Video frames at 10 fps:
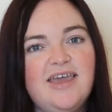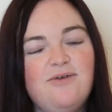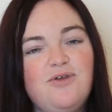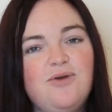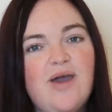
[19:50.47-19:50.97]

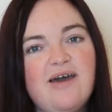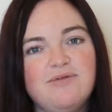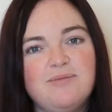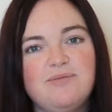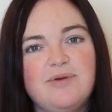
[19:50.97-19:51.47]
If you
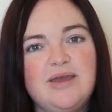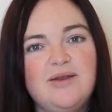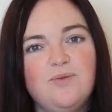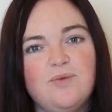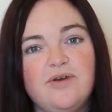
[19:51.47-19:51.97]

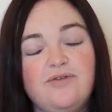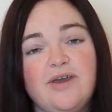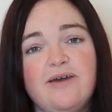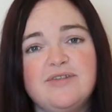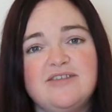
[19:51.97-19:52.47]

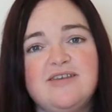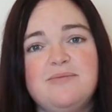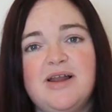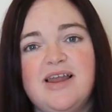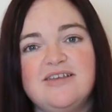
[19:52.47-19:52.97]
haven't seen
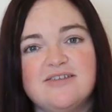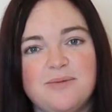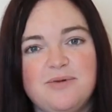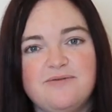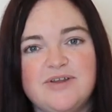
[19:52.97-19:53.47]
my last
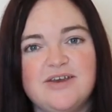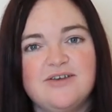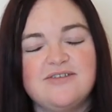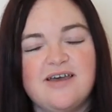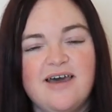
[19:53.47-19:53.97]
couple of
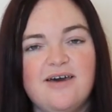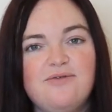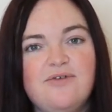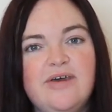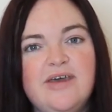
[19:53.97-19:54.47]
videos, I
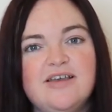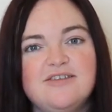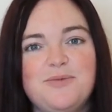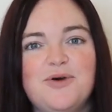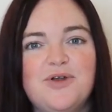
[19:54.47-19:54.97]
have
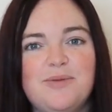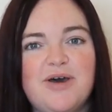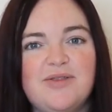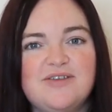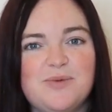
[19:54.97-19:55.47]
spoken
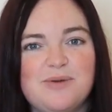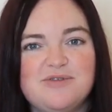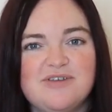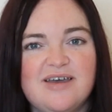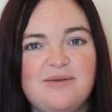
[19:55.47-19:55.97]
about this
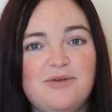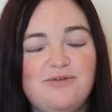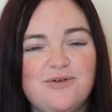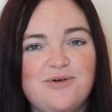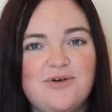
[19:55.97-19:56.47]
website
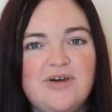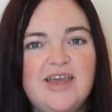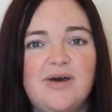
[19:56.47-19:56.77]
before.